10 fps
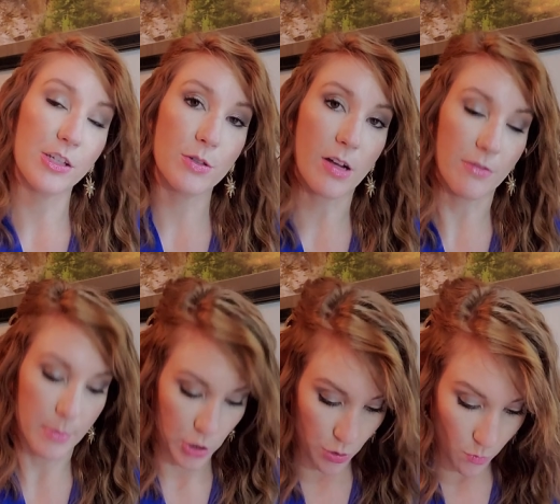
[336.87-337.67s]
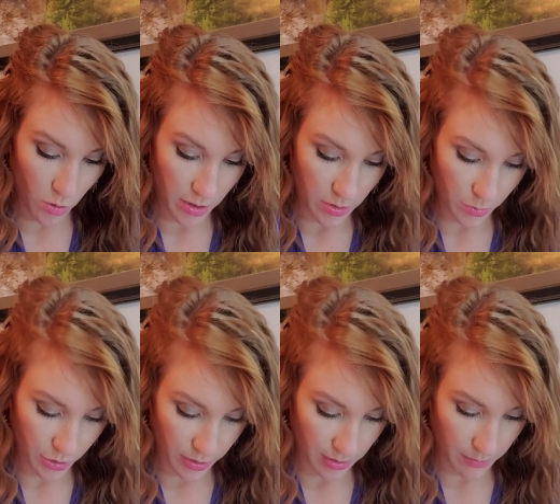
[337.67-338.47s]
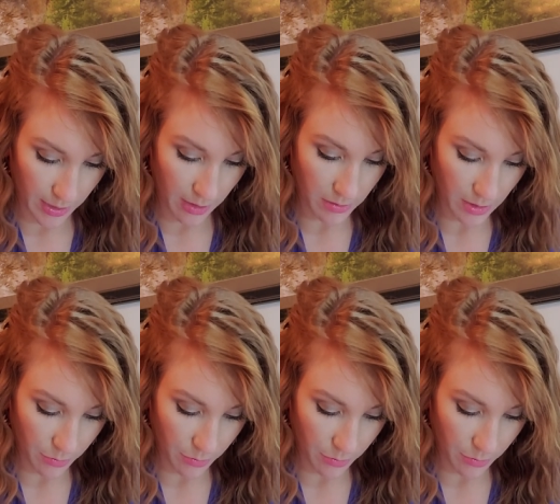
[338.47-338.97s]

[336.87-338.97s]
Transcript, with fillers: use however much you want, which is something else I